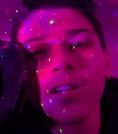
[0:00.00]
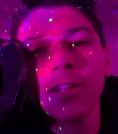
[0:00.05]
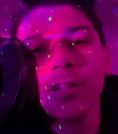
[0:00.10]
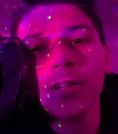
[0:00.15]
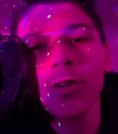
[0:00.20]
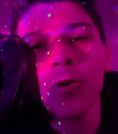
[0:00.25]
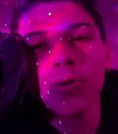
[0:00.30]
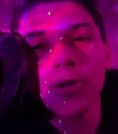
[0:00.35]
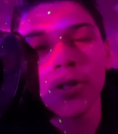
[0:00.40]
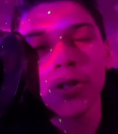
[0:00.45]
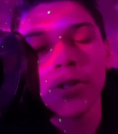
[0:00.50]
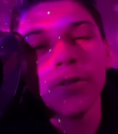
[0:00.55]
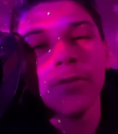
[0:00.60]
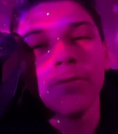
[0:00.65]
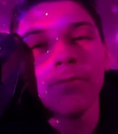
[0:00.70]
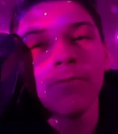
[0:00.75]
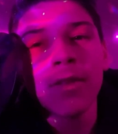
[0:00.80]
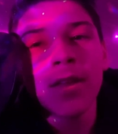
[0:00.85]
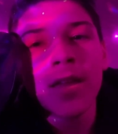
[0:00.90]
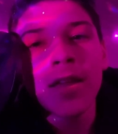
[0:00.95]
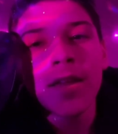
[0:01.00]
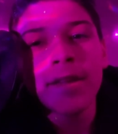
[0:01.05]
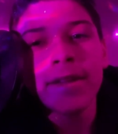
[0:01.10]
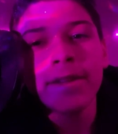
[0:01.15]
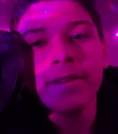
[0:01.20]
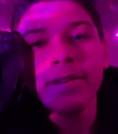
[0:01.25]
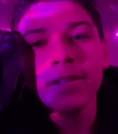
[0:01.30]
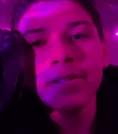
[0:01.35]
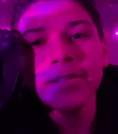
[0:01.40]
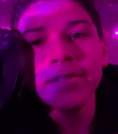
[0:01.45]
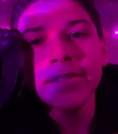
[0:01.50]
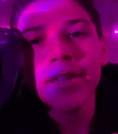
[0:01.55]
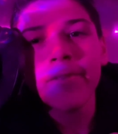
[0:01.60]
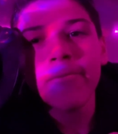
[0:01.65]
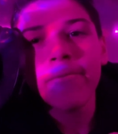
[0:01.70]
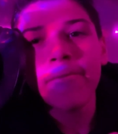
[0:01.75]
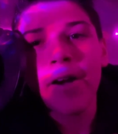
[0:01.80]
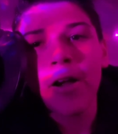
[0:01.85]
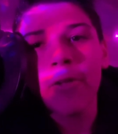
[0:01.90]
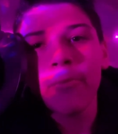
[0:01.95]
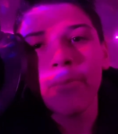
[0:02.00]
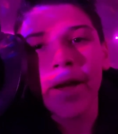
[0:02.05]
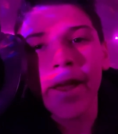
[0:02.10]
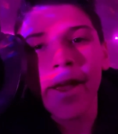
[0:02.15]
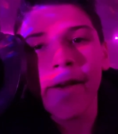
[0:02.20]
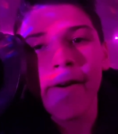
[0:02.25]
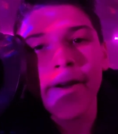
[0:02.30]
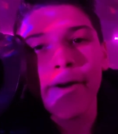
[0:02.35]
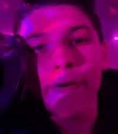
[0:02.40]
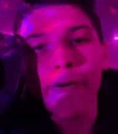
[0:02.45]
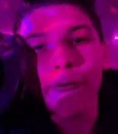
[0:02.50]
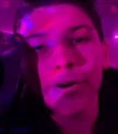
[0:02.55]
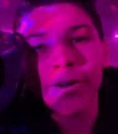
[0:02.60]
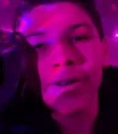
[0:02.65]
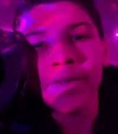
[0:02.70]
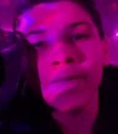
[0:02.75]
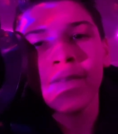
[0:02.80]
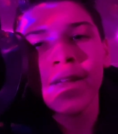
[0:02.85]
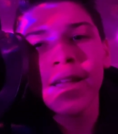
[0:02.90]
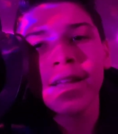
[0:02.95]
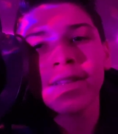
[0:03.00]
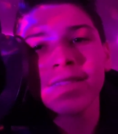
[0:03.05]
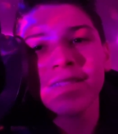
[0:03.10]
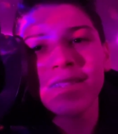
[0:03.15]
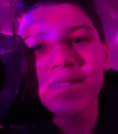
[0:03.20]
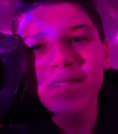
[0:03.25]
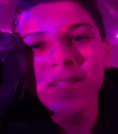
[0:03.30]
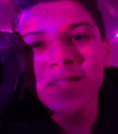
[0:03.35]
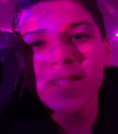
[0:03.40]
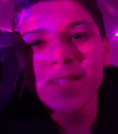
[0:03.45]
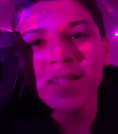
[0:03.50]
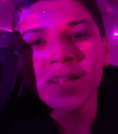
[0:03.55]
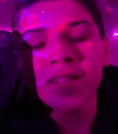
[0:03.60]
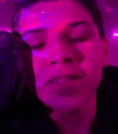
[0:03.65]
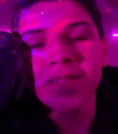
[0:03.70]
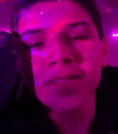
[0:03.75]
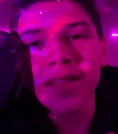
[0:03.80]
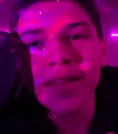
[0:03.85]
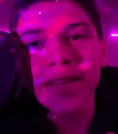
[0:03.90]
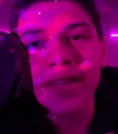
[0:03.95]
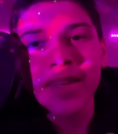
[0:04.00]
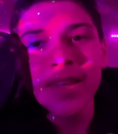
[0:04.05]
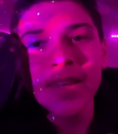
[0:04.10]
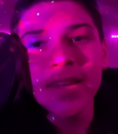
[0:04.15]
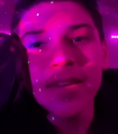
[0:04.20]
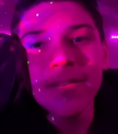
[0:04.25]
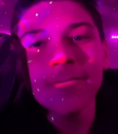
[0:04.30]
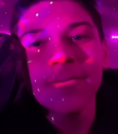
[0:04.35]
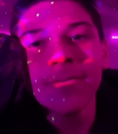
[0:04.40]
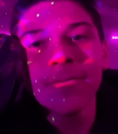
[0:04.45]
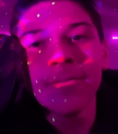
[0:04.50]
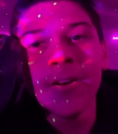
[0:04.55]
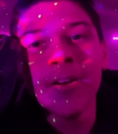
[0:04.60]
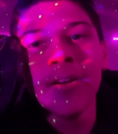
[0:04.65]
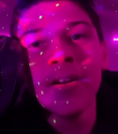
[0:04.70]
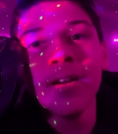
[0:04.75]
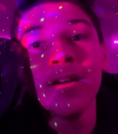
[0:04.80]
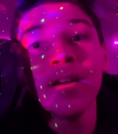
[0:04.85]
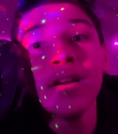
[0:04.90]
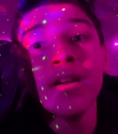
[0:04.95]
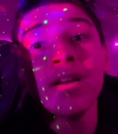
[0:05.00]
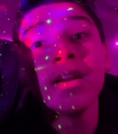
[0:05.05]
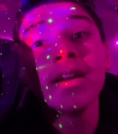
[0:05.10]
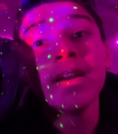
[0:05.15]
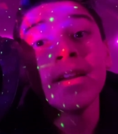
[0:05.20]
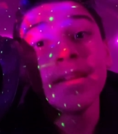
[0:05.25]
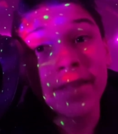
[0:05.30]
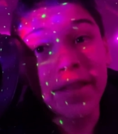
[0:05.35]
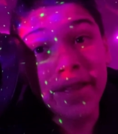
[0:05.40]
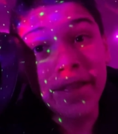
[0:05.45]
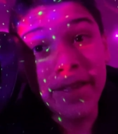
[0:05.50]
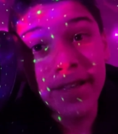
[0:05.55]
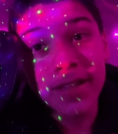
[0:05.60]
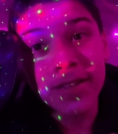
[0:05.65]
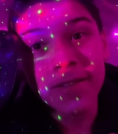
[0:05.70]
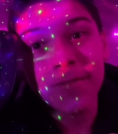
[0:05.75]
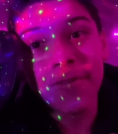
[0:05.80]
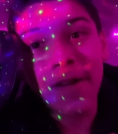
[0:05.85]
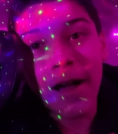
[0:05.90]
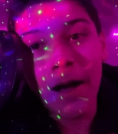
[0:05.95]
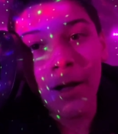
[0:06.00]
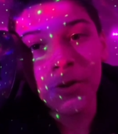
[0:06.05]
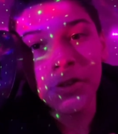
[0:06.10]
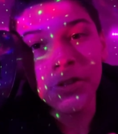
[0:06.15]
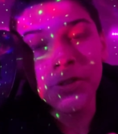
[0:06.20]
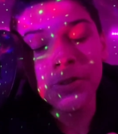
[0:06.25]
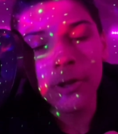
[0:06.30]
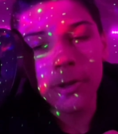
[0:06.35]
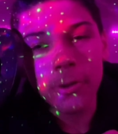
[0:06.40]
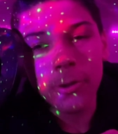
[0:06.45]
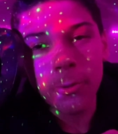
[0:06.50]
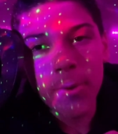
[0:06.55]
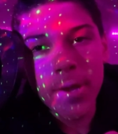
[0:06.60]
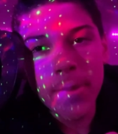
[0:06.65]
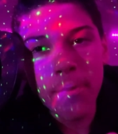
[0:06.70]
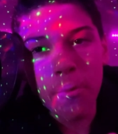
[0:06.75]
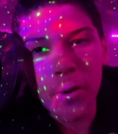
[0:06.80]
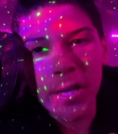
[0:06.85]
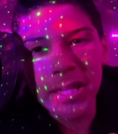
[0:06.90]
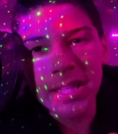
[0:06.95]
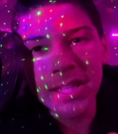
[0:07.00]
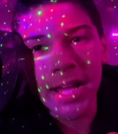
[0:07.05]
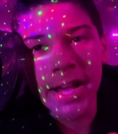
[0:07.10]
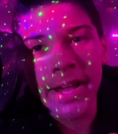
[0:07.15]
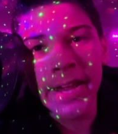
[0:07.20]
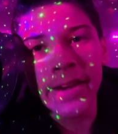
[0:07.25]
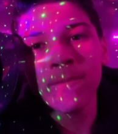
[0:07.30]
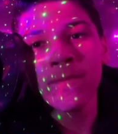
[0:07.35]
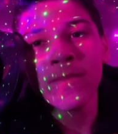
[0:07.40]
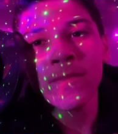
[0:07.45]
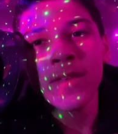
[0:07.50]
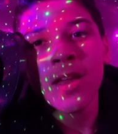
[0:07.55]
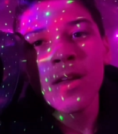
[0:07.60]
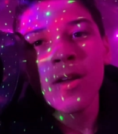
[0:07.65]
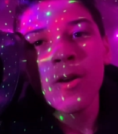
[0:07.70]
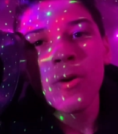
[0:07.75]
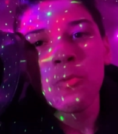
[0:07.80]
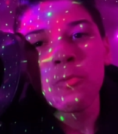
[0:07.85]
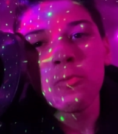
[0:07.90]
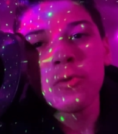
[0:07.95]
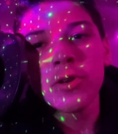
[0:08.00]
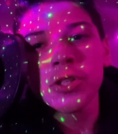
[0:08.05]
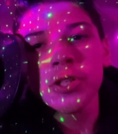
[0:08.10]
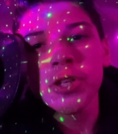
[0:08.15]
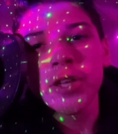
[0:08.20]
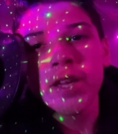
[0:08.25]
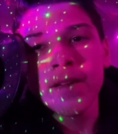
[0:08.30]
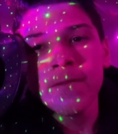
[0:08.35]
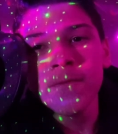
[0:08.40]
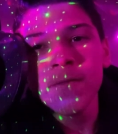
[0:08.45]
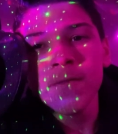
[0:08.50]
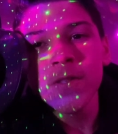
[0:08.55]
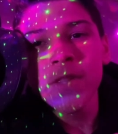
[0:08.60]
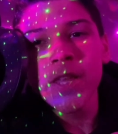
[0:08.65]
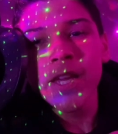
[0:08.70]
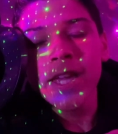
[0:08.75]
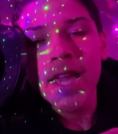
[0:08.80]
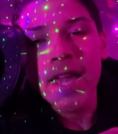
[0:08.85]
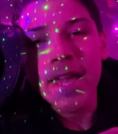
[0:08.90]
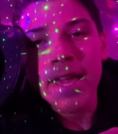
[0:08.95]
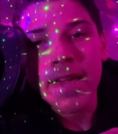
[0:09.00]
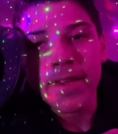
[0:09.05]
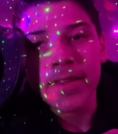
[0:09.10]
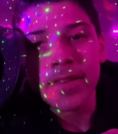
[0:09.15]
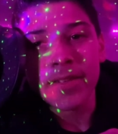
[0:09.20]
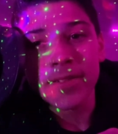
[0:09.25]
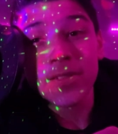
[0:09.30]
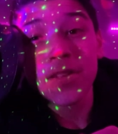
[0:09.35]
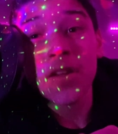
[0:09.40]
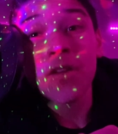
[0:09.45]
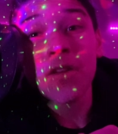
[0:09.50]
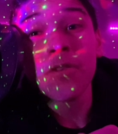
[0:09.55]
Gordon. He does get fouled by Eric Gordon, and since it is a heave, he gets fouled at the three-point line, which gives the Kings